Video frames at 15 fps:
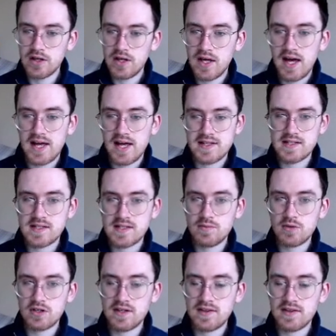and similarly
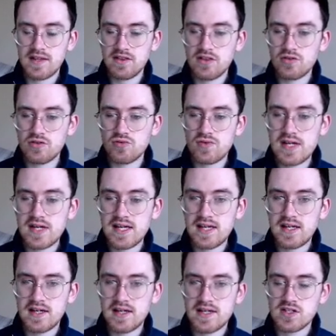then 3
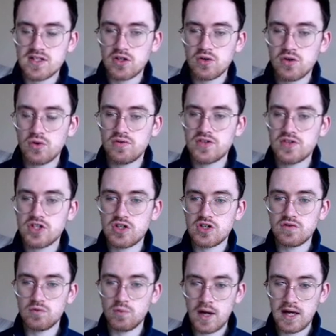is the coefficient of
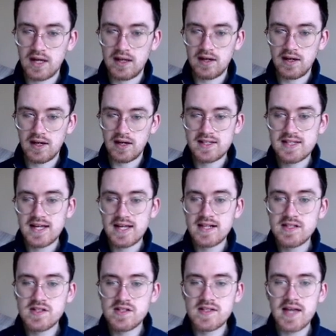y, and it tells
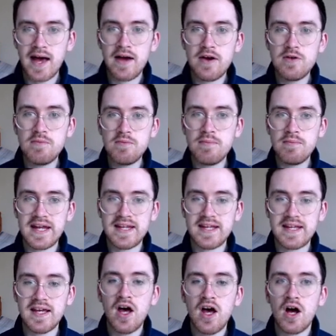us how many
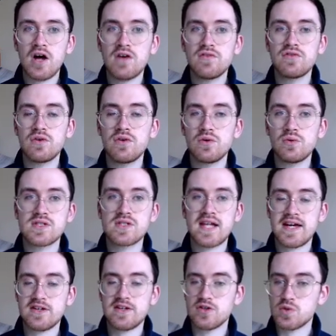of those
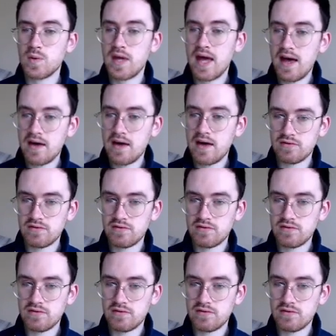letters we have.